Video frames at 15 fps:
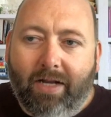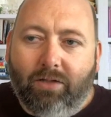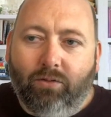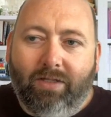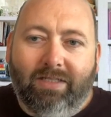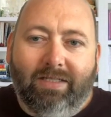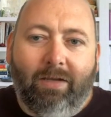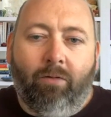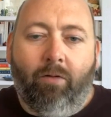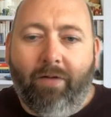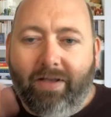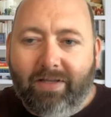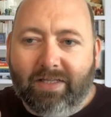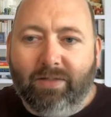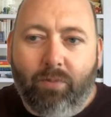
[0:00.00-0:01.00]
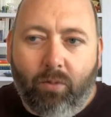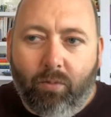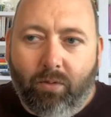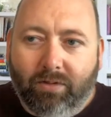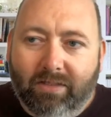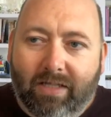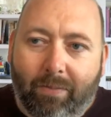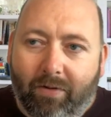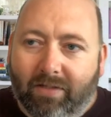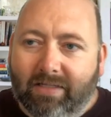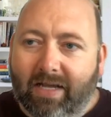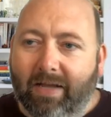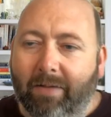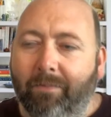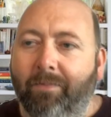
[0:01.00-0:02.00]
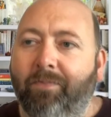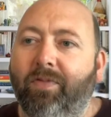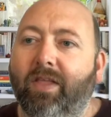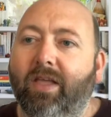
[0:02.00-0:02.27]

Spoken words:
manage all these secret phrases, but one step at a time.